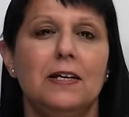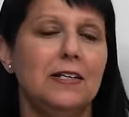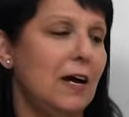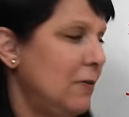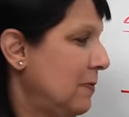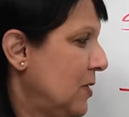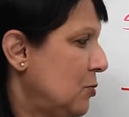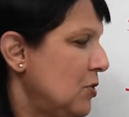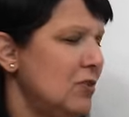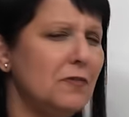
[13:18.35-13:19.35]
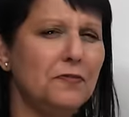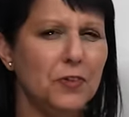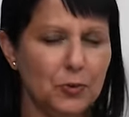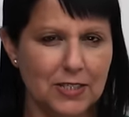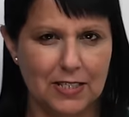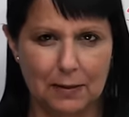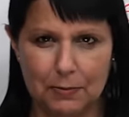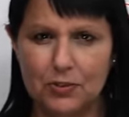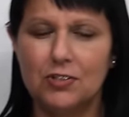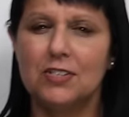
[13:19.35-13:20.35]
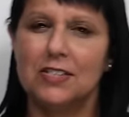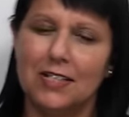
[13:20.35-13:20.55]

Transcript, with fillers: Now, these were just a few examples just to